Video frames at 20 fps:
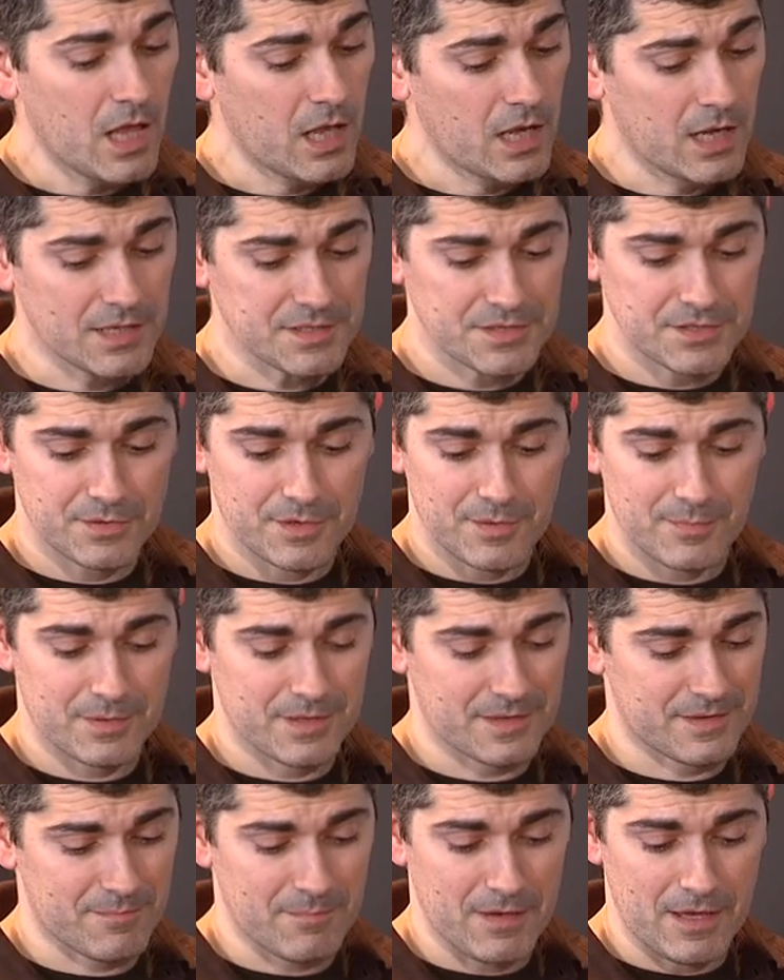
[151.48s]
Let's talk a
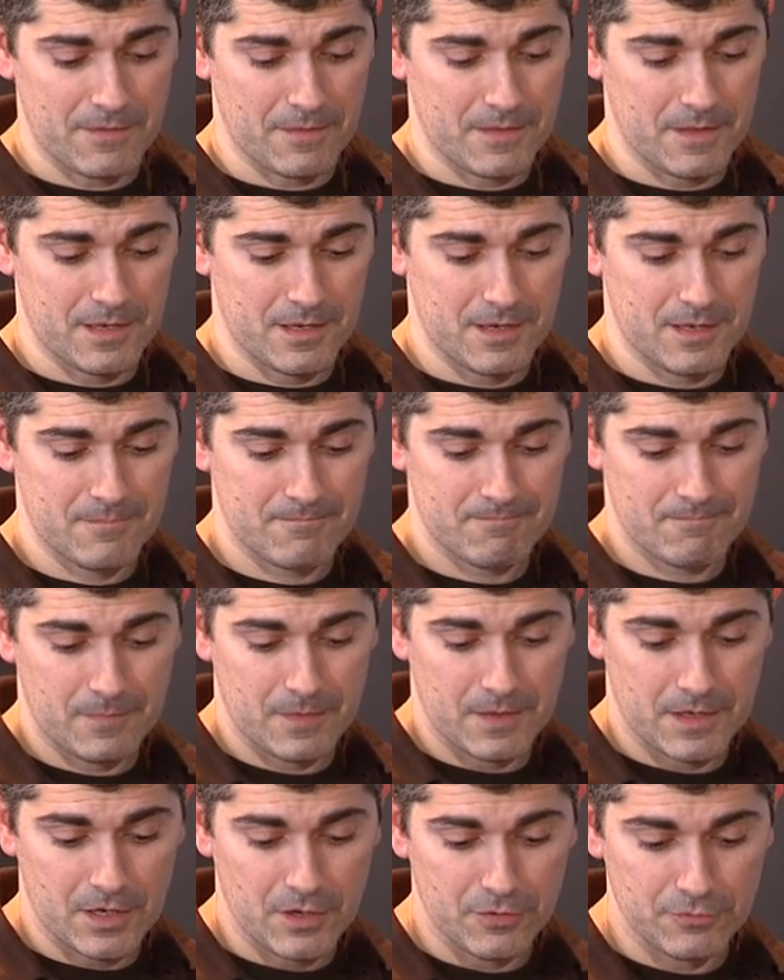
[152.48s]
bit about the
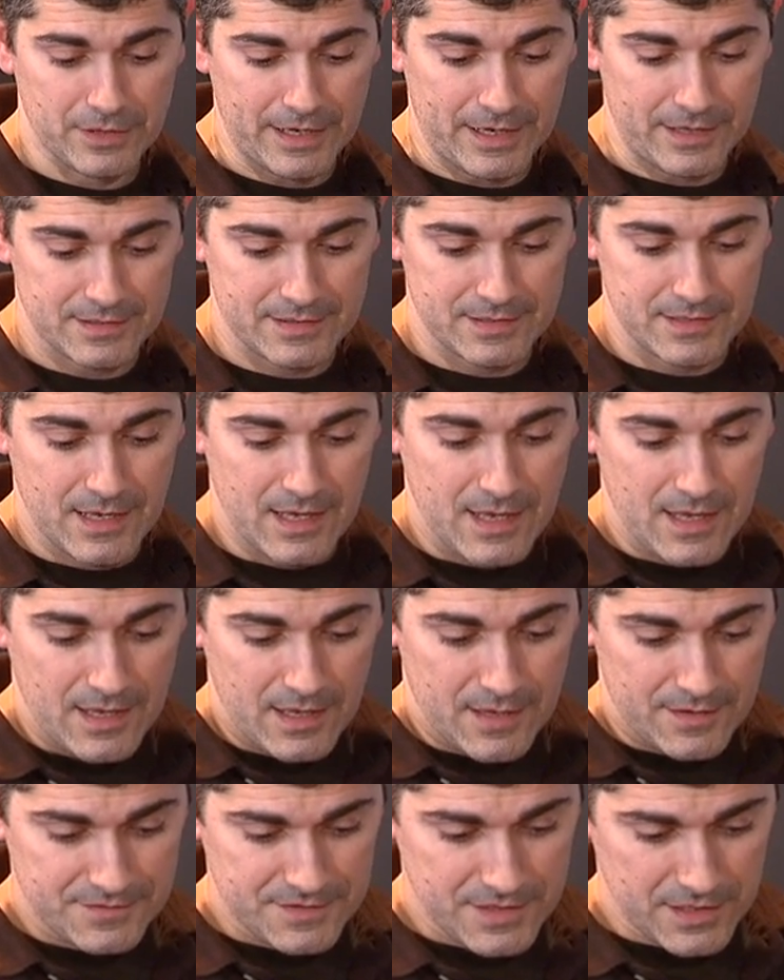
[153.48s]
codecs.
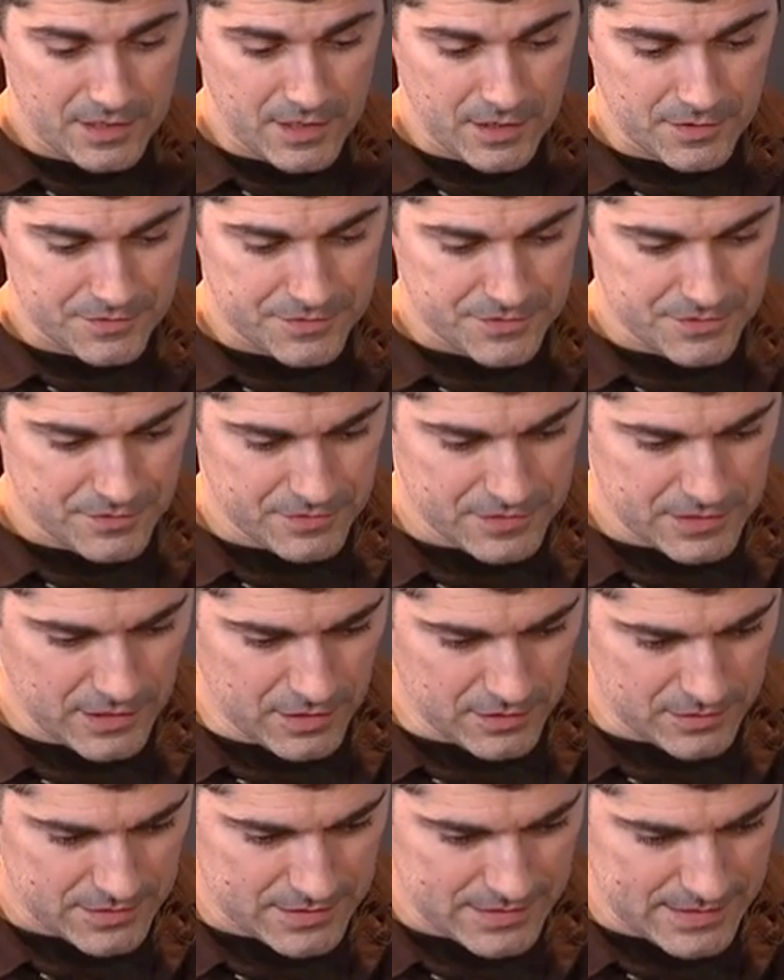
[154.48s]
I've still got 2
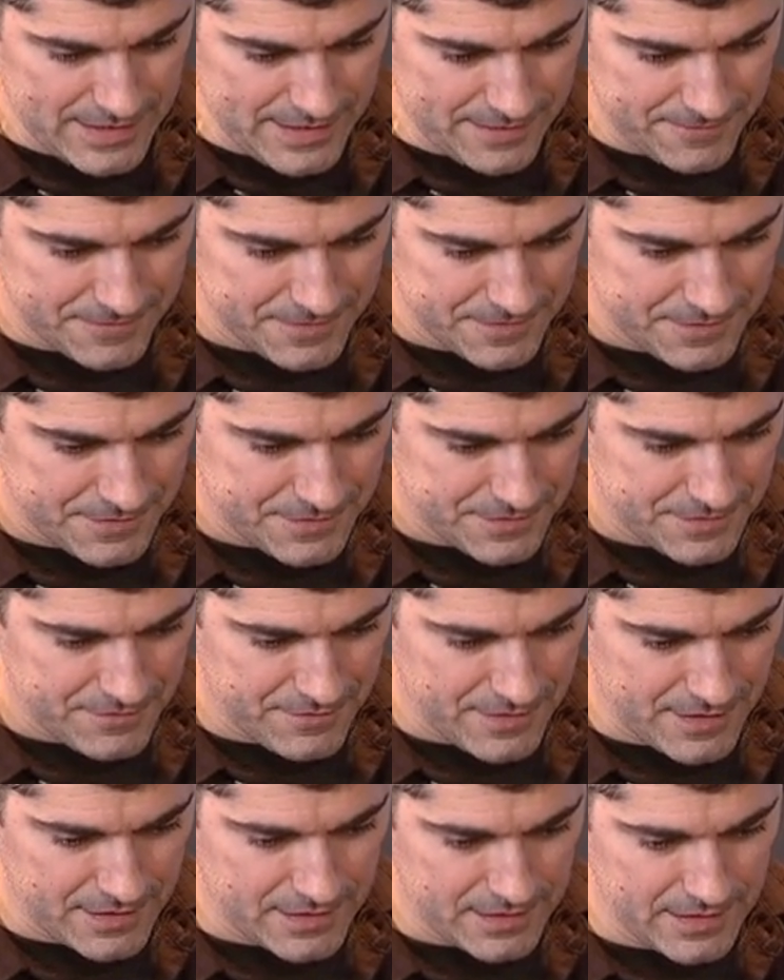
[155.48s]
slots left, so if
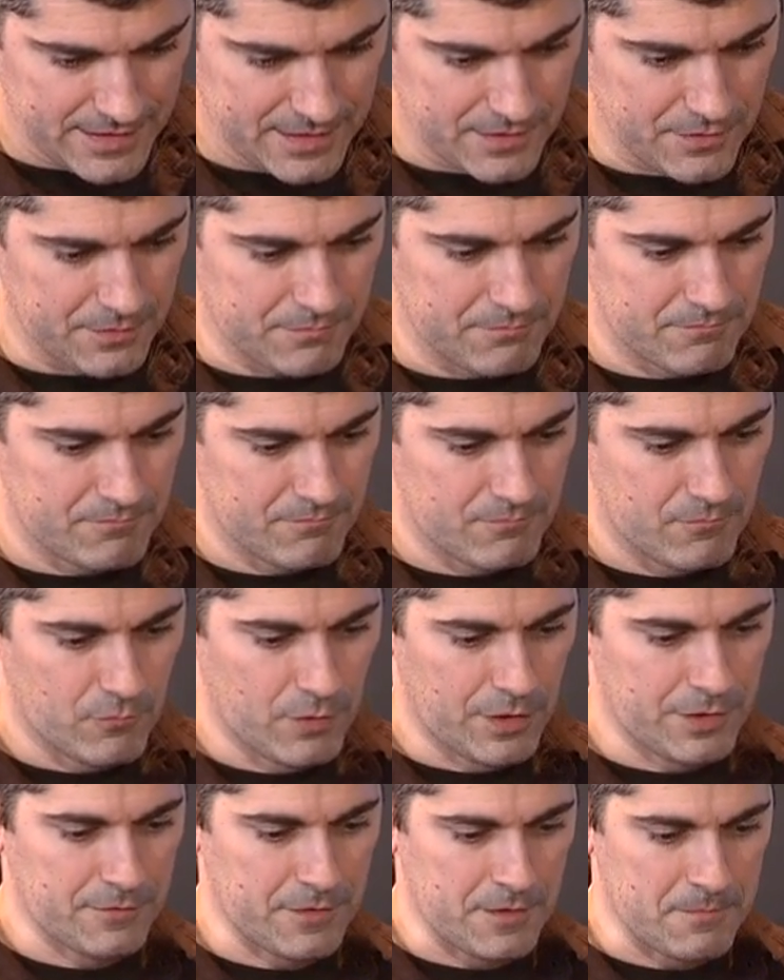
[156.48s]
I click on
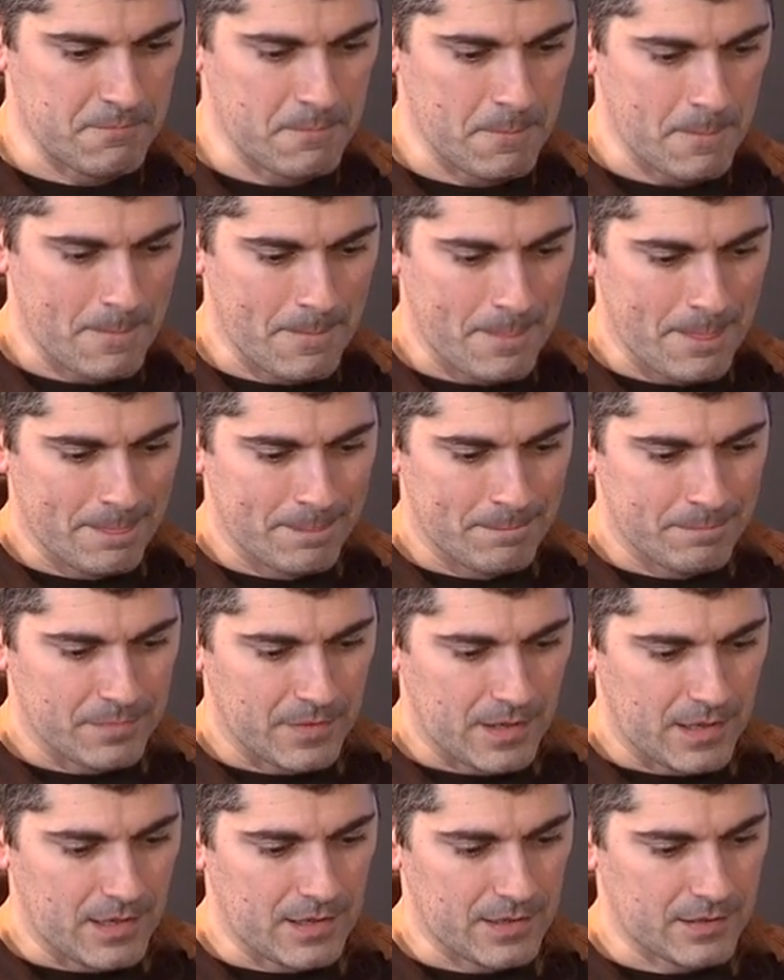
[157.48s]
one of them,
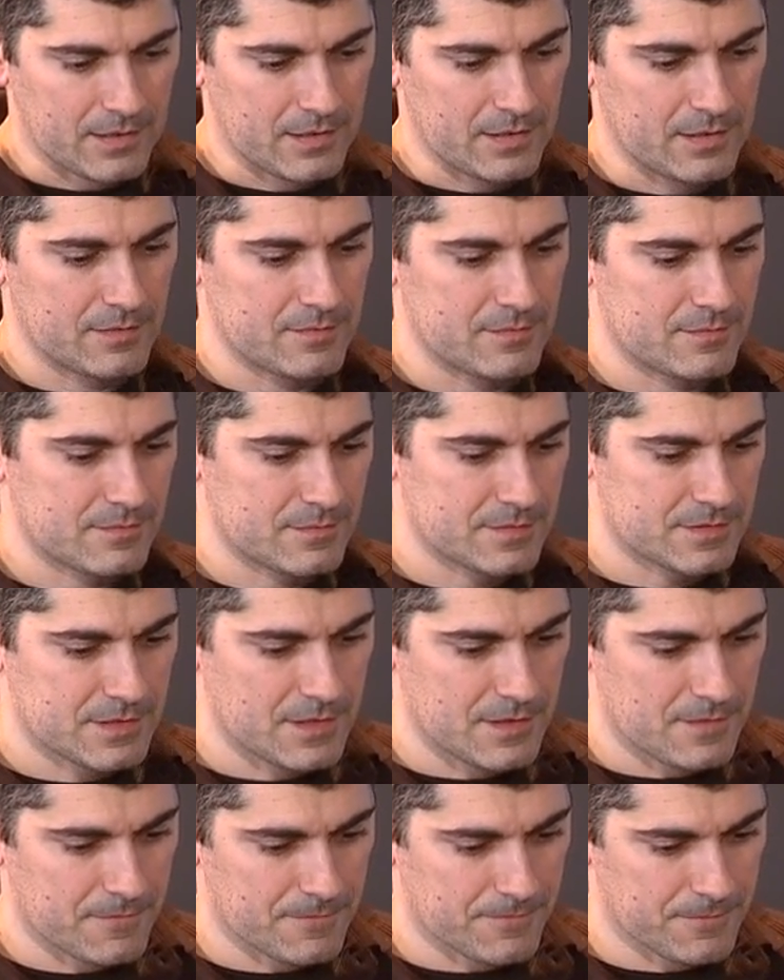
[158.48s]
I can
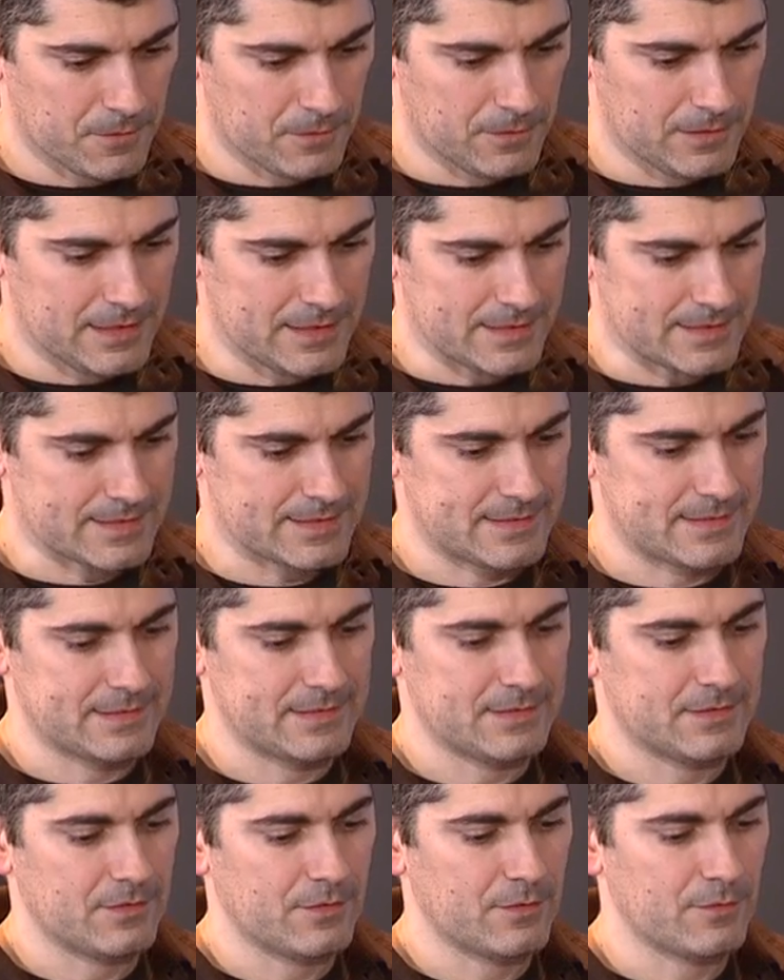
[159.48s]
see the full list
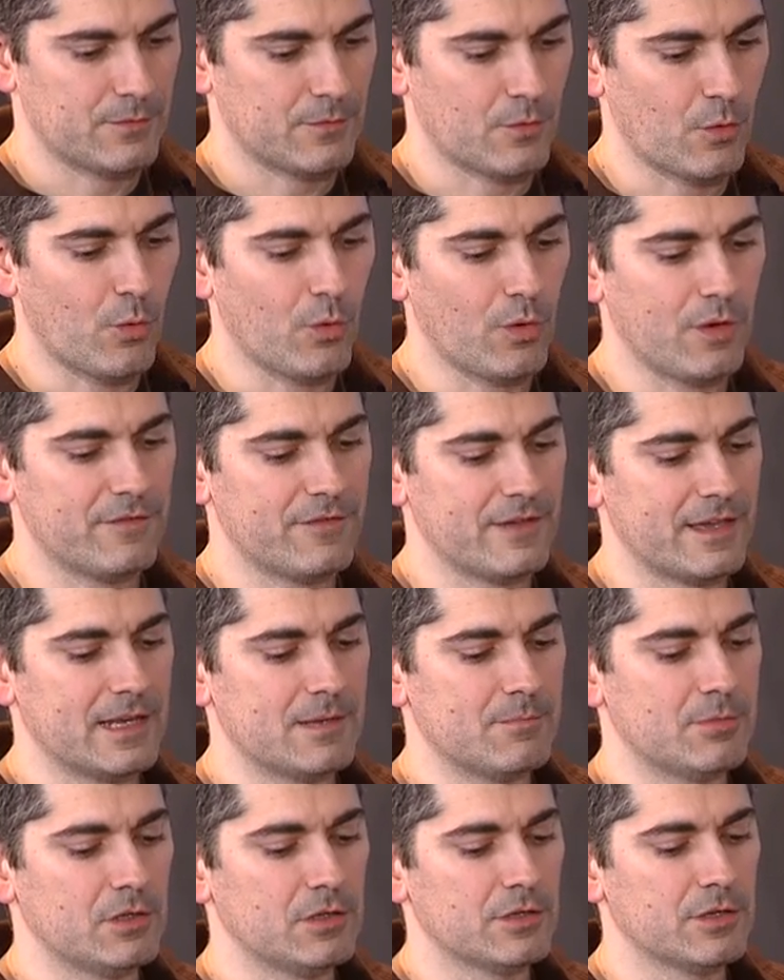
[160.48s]
of all
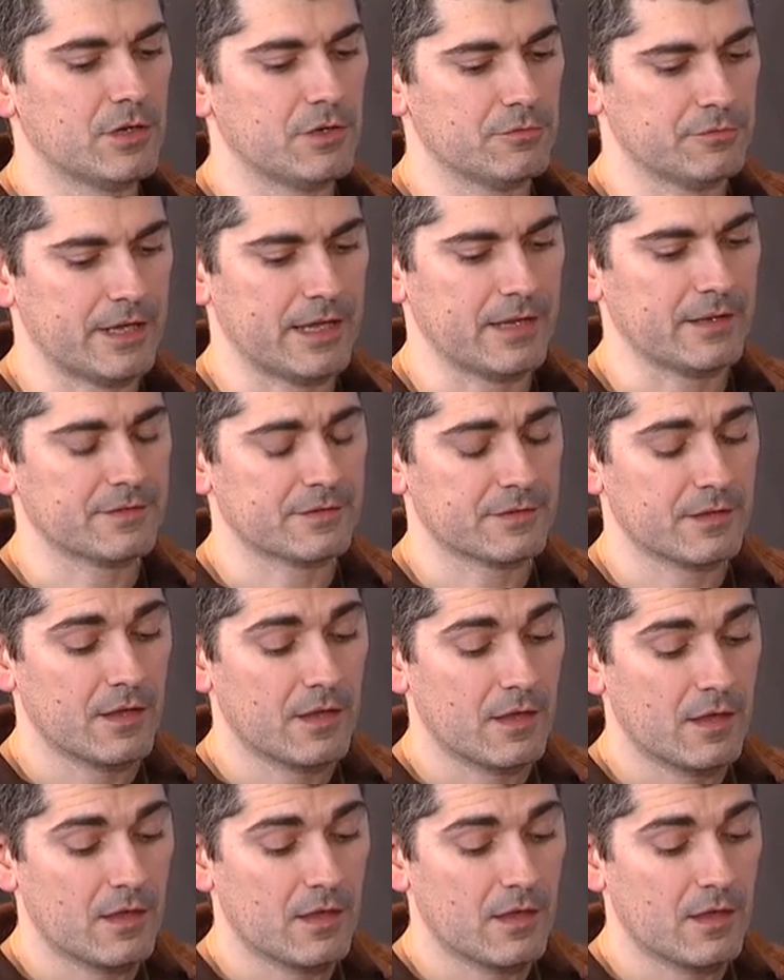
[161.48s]
available codecs